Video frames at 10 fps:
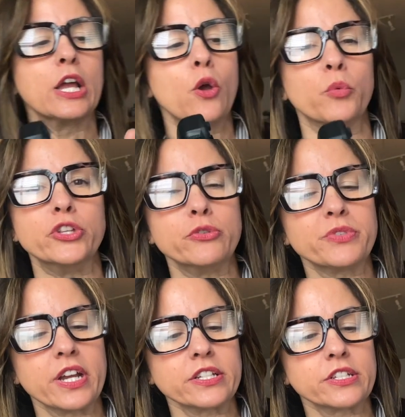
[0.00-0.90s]
When you
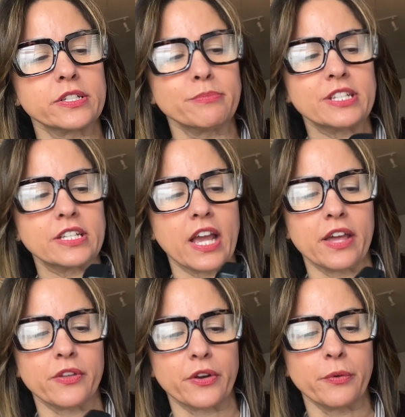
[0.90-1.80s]
touch them
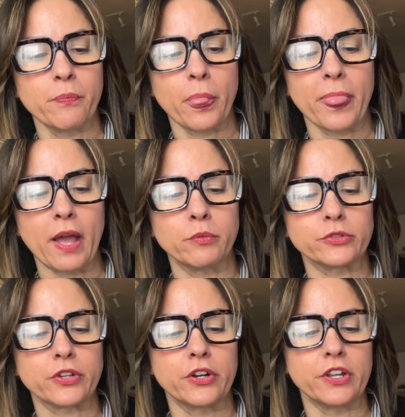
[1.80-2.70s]
together, that will
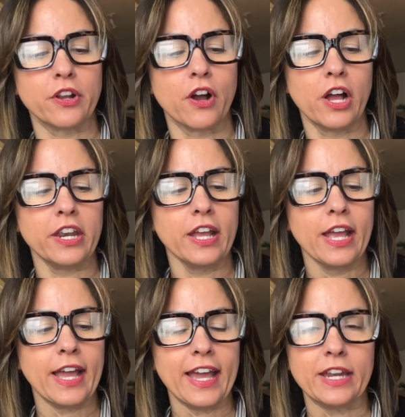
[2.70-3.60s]
turn it on
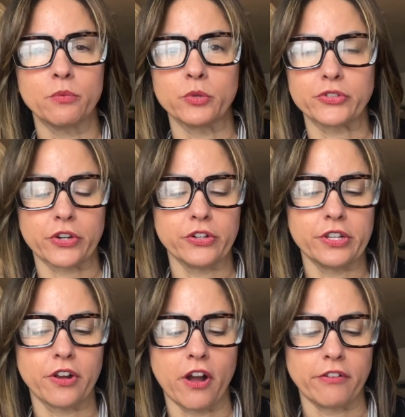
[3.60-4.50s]
and it will turn
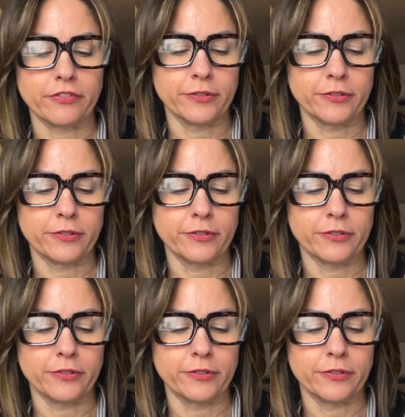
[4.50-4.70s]
it off,